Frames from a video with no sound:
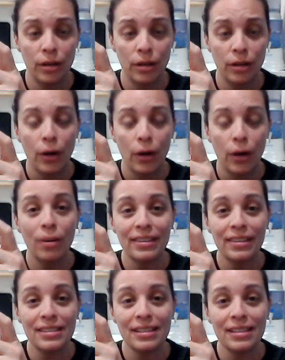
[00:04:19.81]
What this
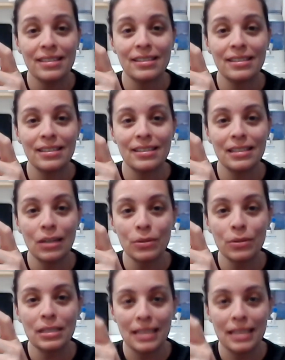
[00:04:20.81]
does is it slows
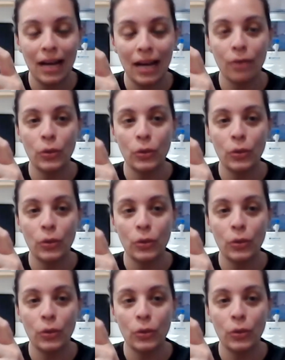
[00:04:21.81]
down the